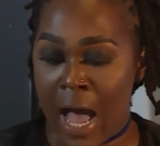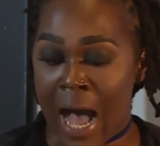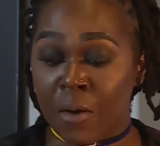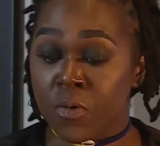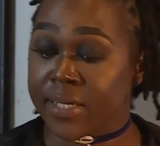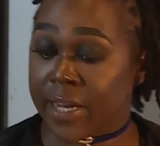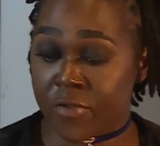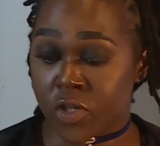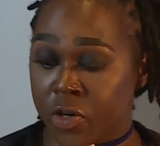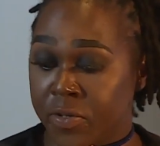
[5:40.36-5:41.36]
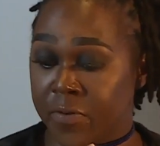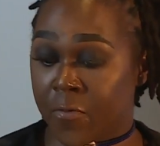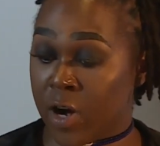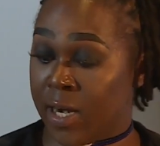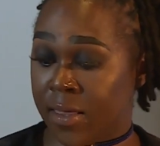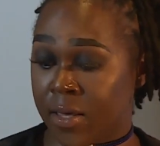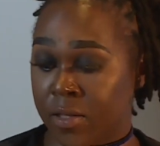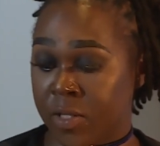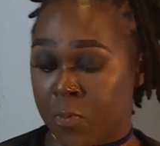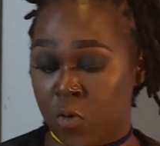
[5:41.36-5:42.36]
I was never chosen for anything in
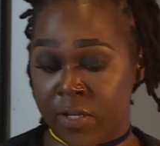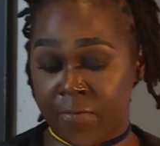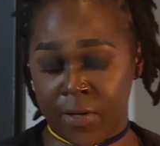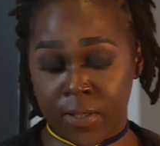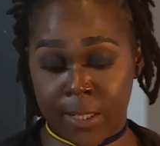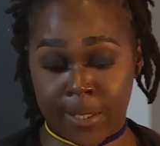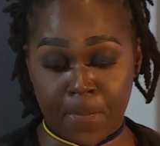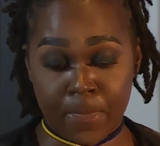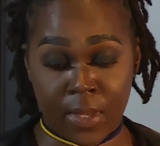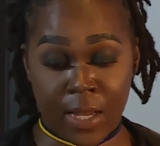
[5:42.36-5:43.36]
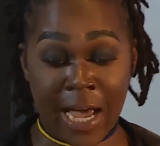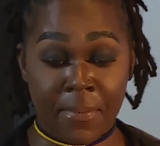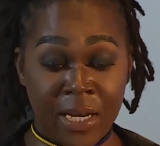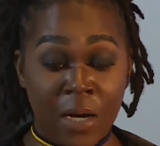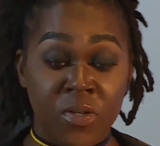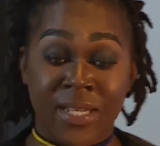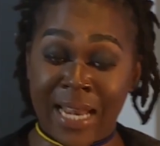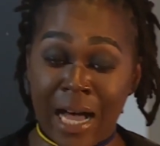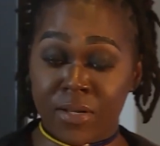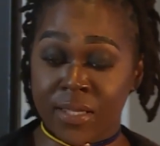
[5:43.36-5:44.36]
the sporting fields. I mean, I was
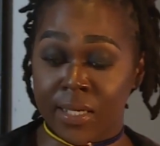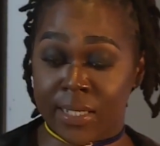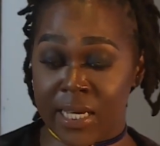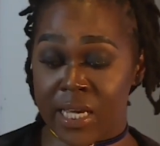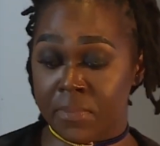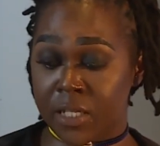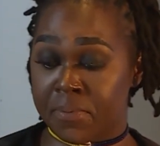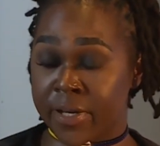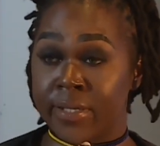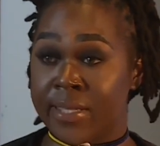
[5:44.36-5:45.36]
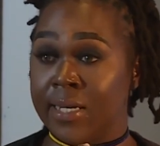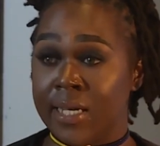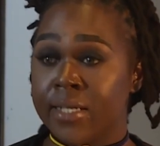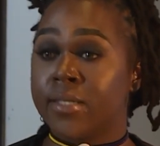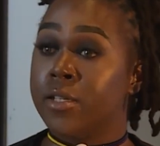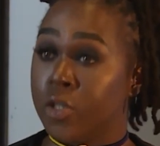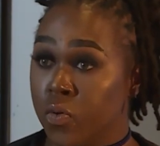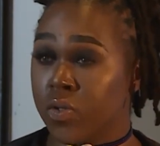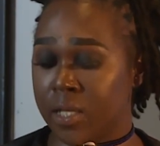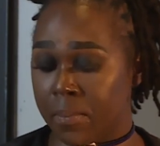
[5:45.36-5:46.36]
allowed in the teams because they needed to
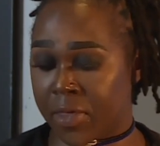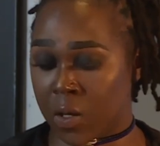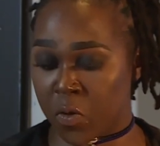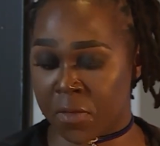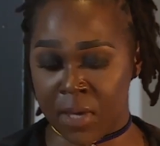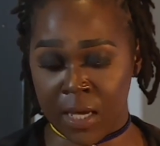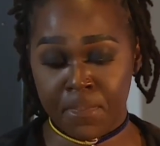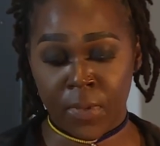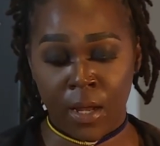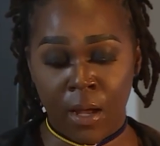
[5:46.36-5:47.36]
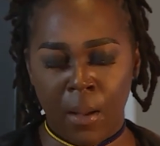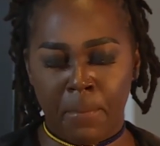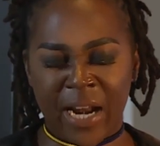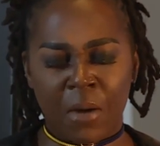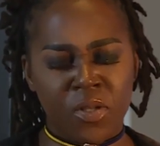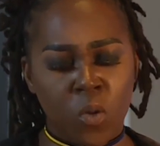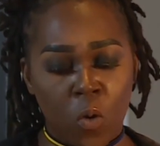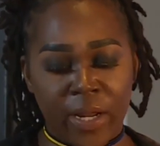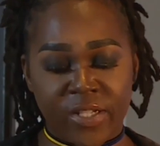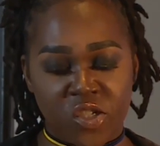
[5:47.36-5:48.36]
do something with me, but I was
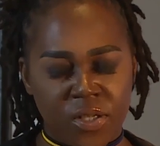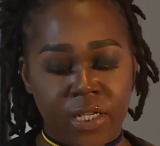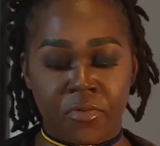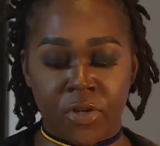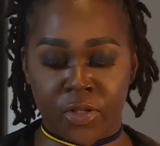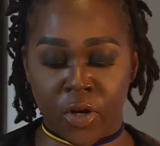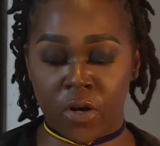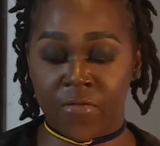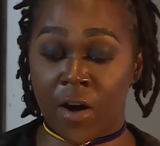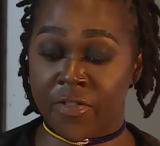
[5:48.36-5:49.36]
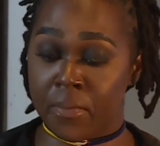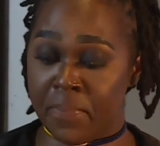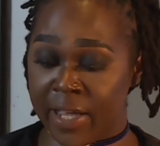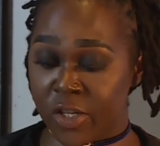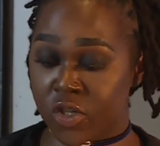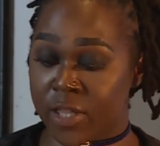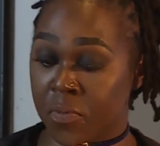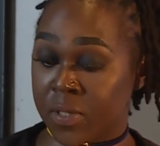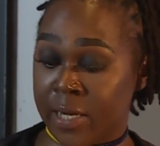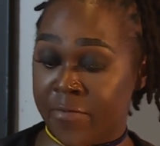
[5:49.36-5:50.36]
always just a reserve on the bench that
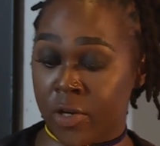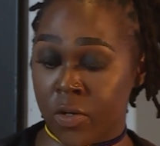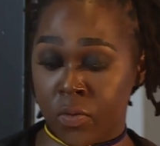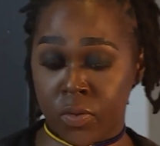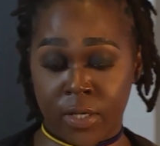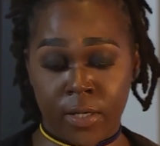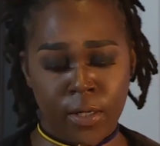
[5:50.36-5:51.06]
was never used.